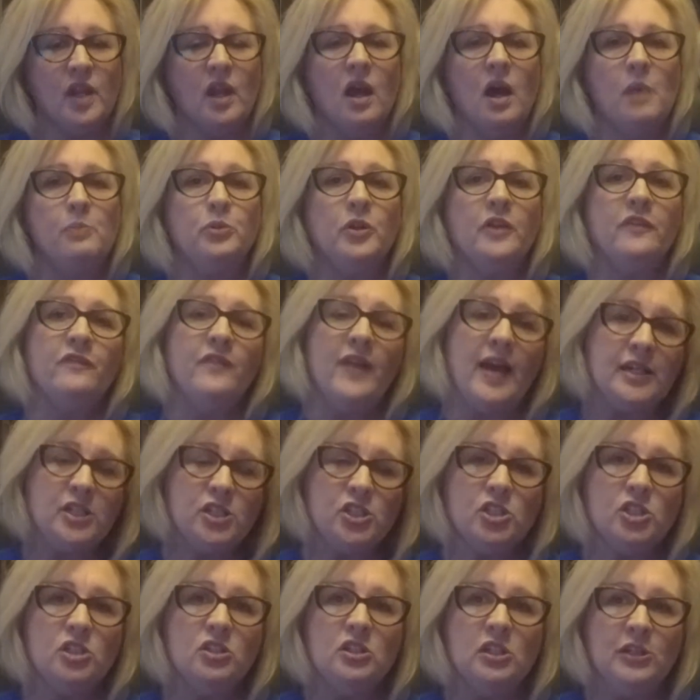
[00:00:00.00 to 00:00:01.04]
A
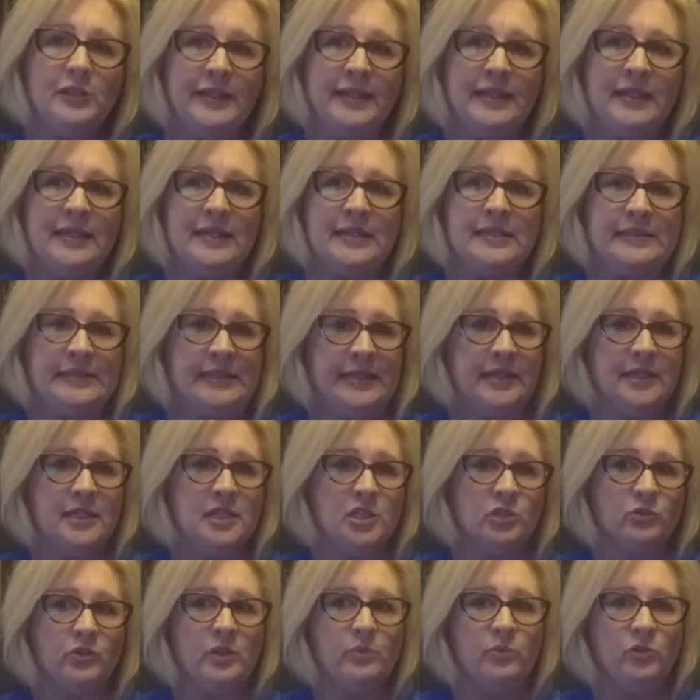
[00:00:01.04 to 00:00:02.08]
professional cleaning is needed
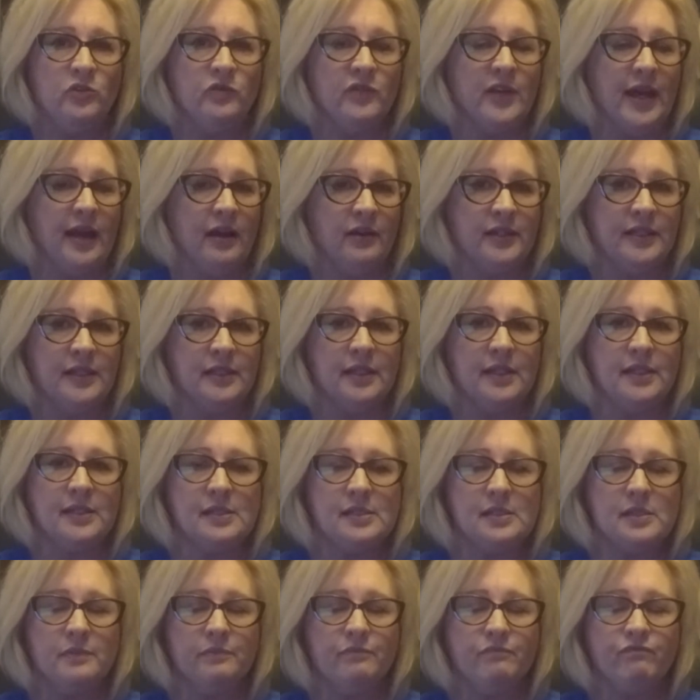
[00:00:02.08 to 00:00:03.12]
to remove
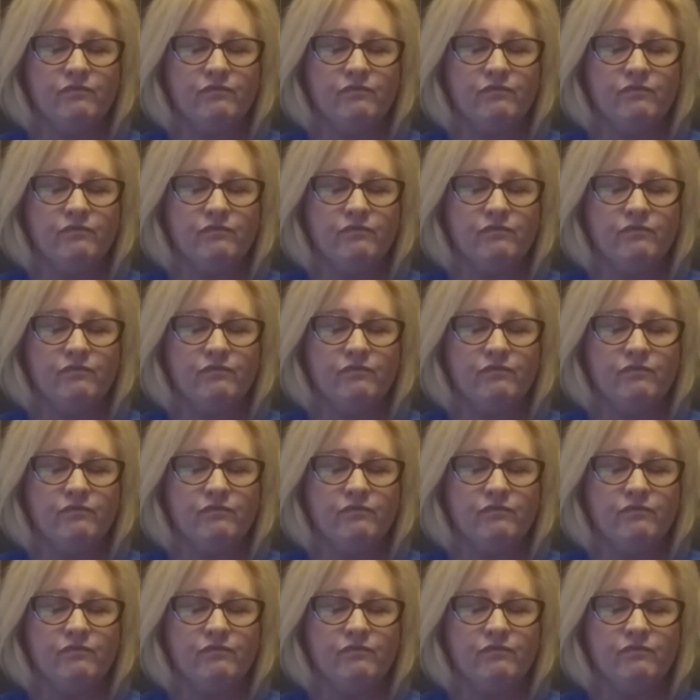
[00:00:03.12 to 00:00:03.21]
calculus.